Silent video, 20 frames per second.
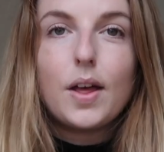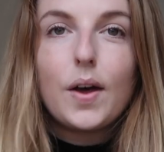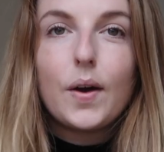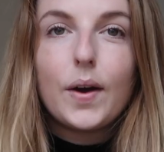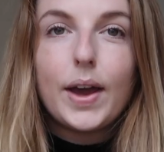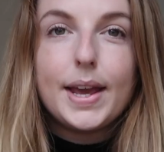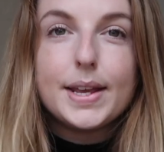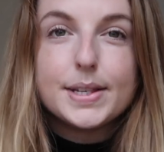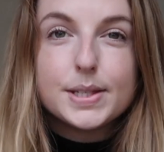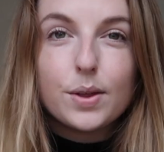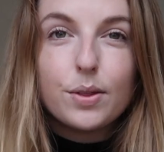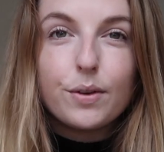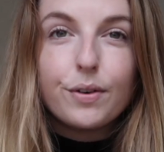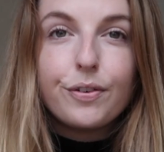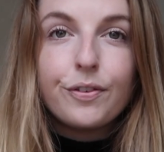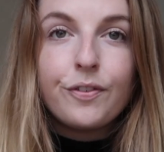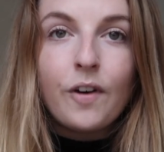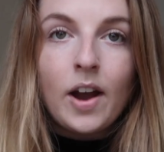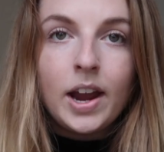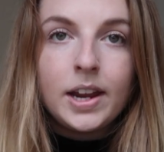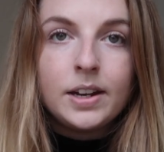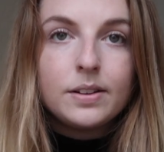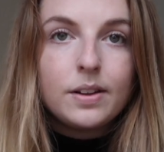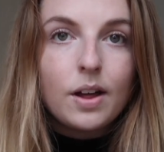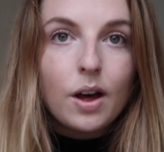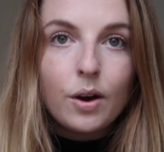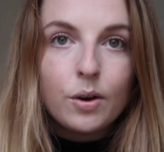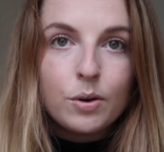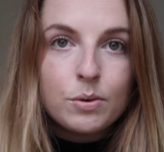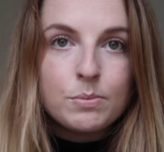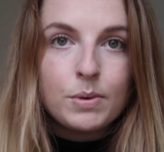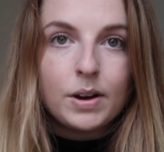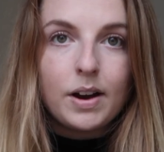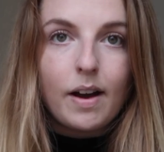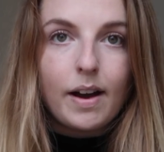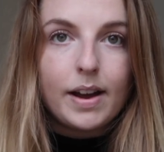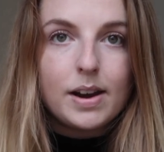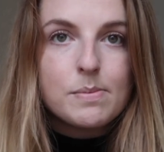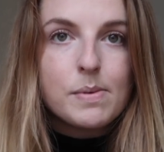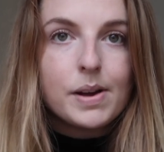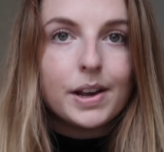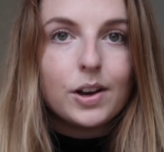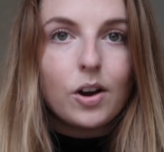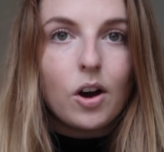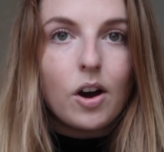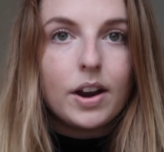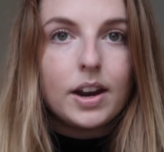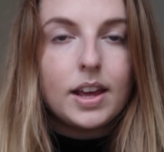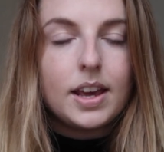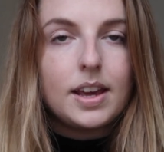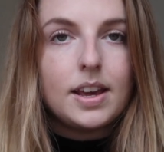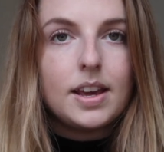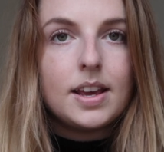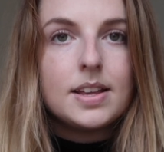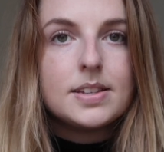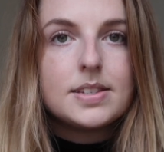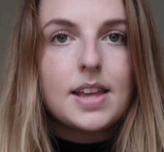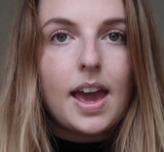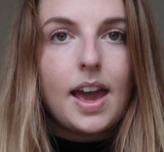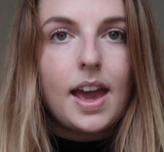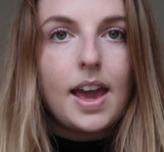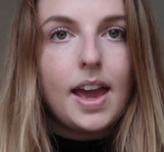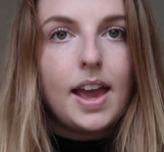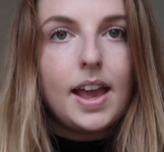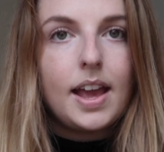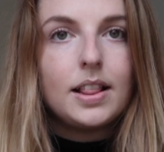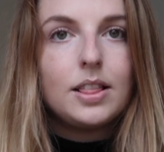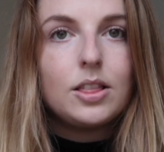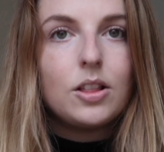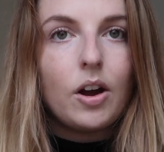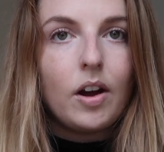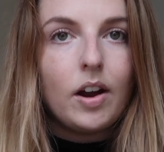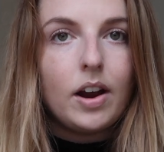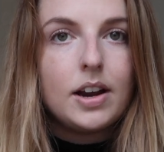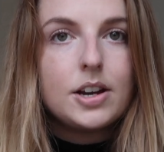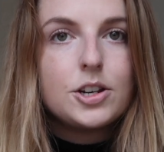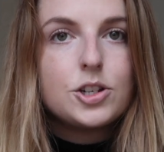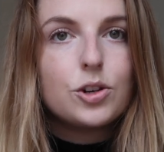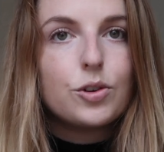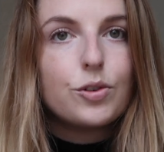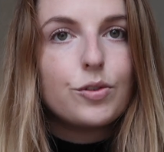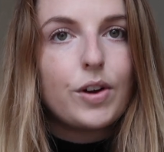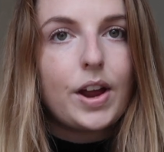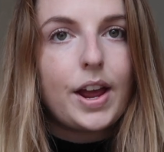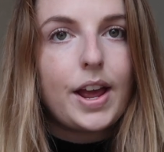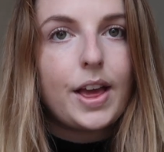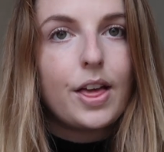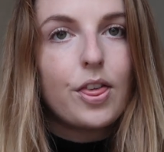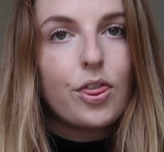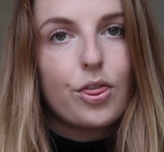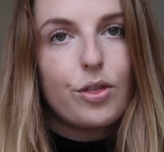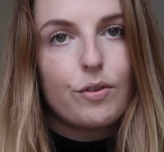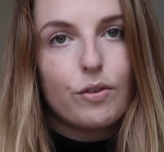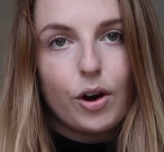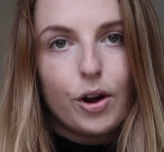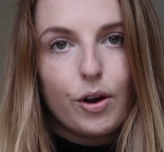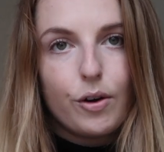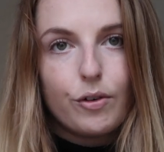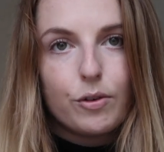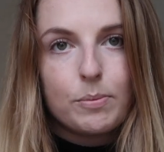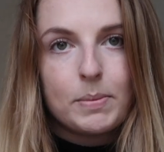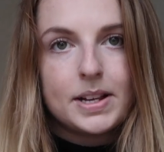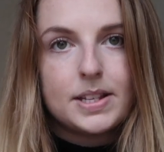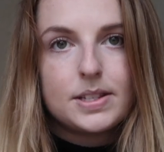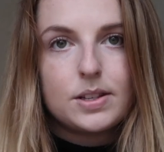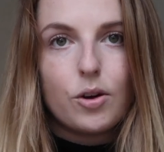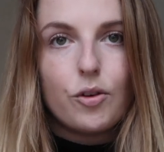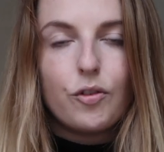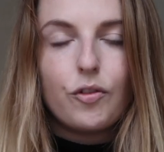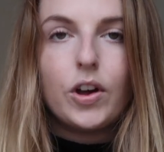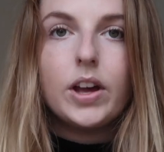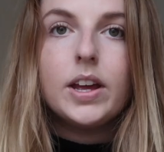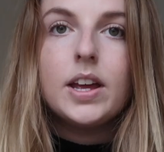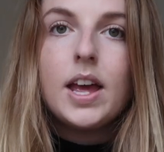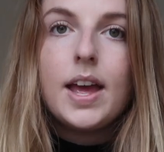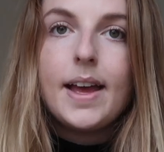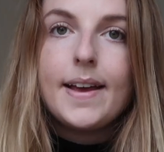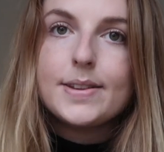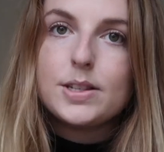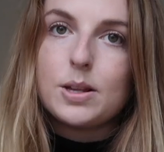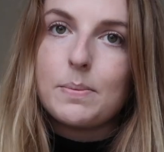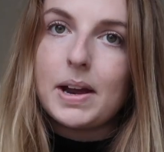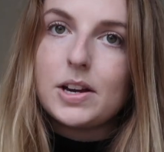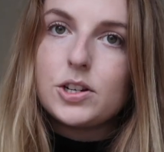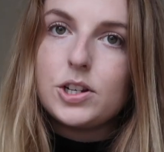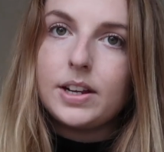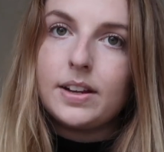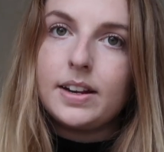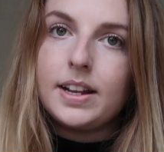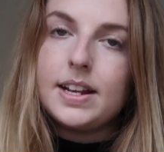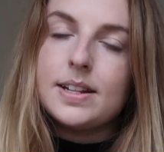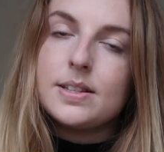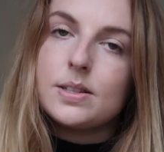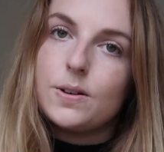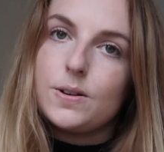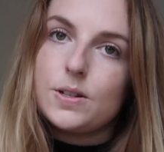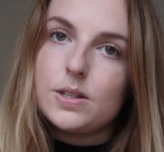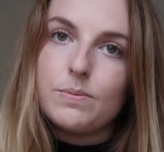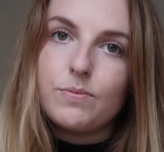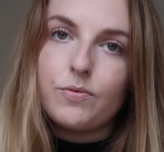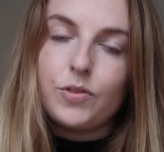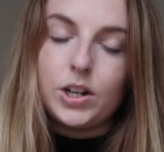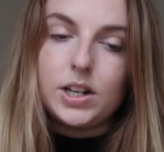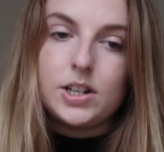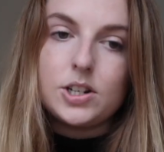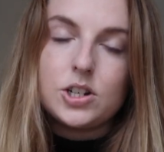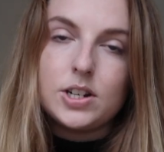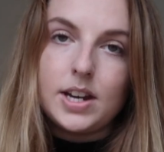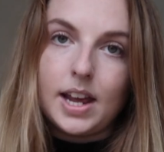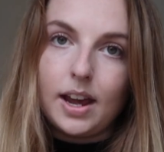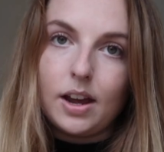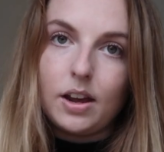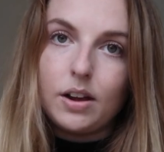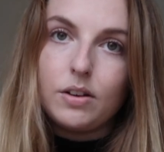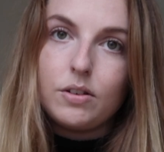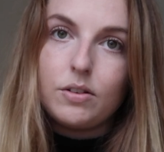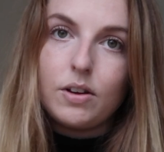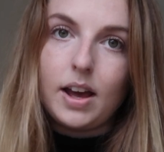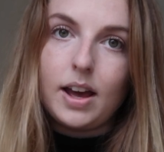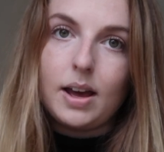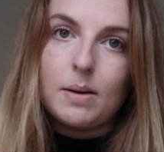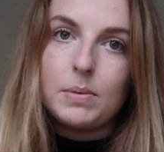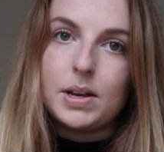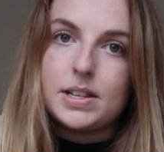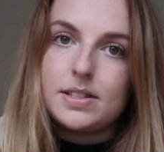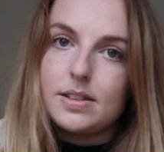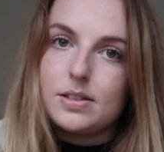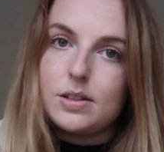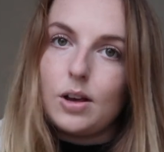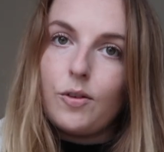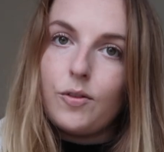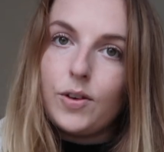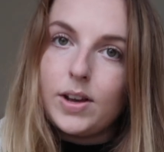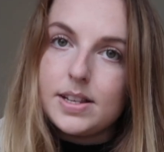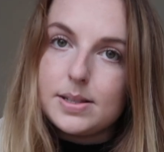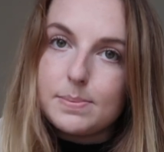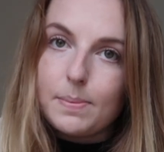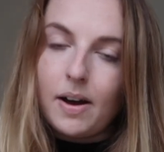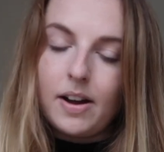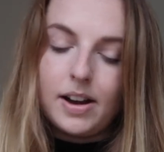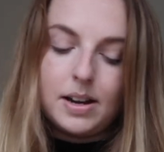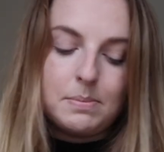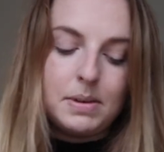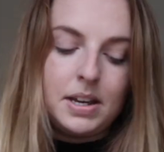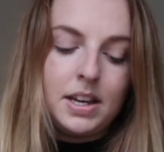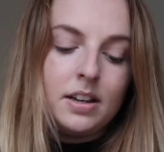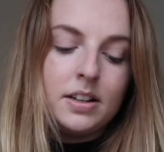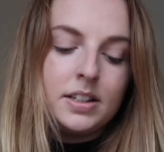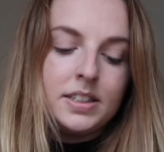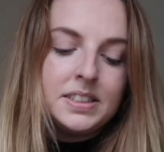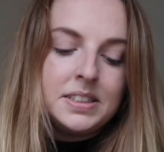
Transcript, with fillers: Okay, so the final homeware item I got is a large grey throw for my sofa. So I'm actually going to insert some footage now um, as the sofa is behind me